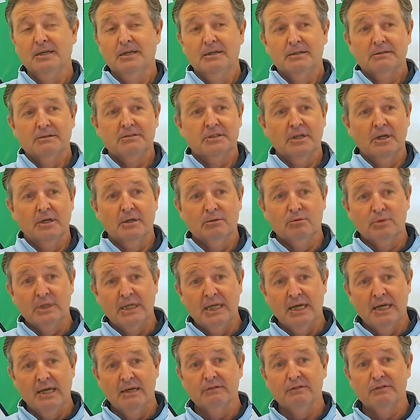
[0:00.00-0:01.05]
So we
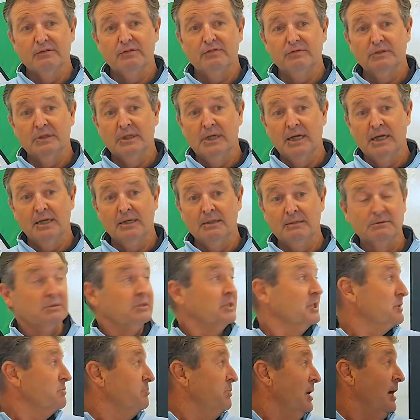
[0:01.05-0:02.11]
have,
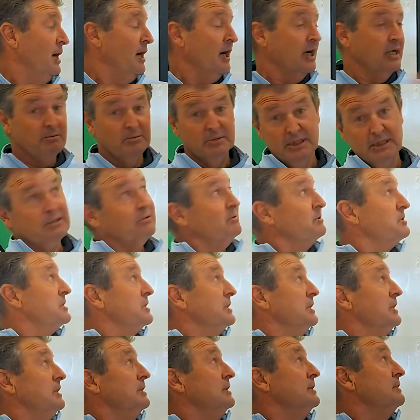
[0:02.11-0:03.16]
just behind me, you'll
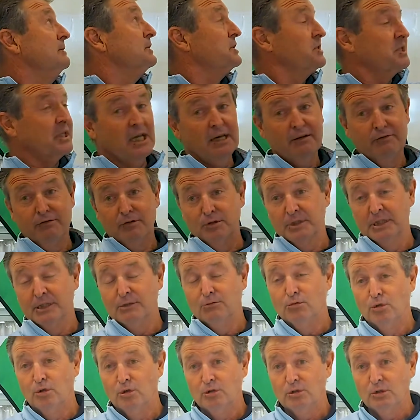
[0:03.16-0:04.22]
see the scaffolding
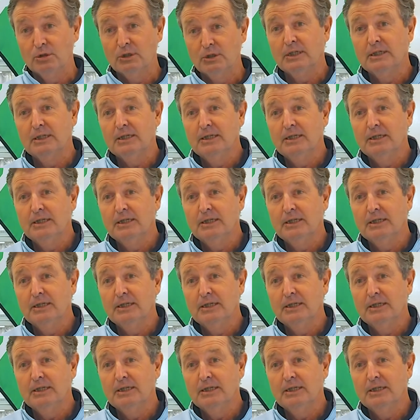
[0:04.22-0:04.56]
wall.